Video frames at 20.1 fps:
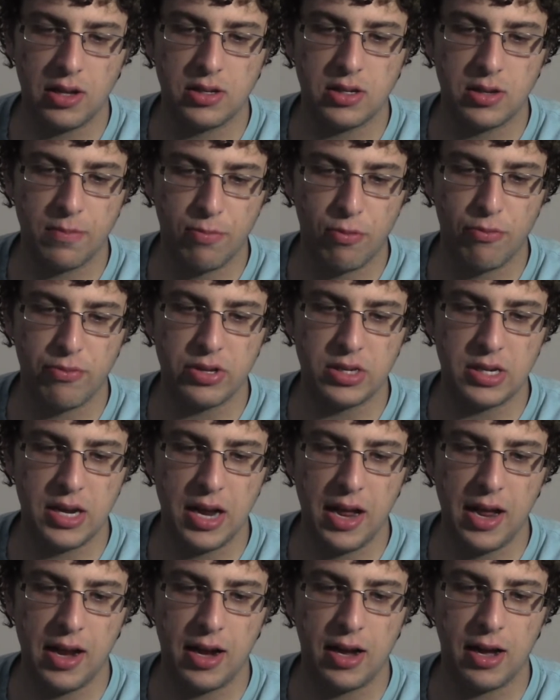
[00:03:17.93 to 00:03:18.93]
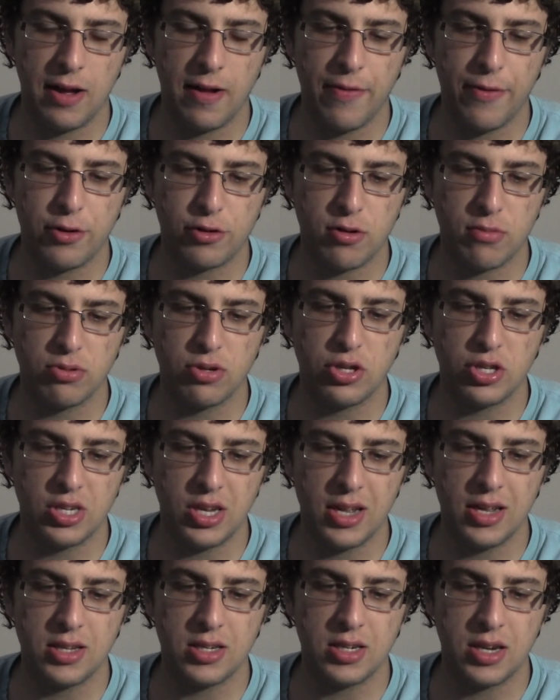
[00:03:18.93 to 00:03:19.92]
A Simple Mistake, the description
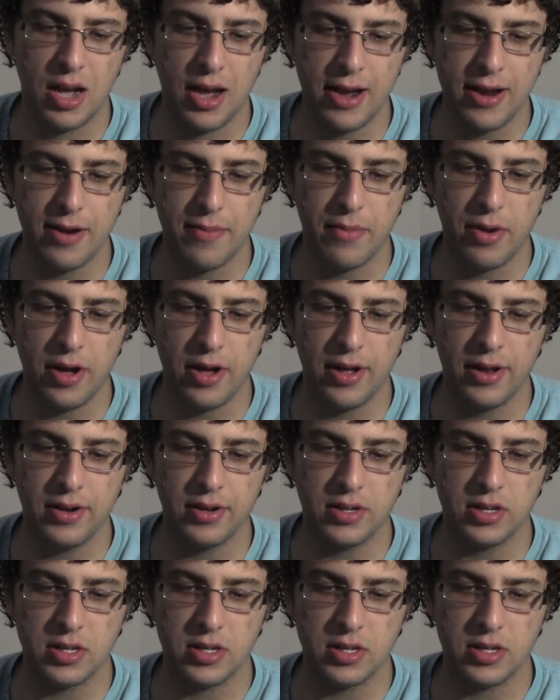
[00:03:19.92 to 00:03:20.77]
says Tynamon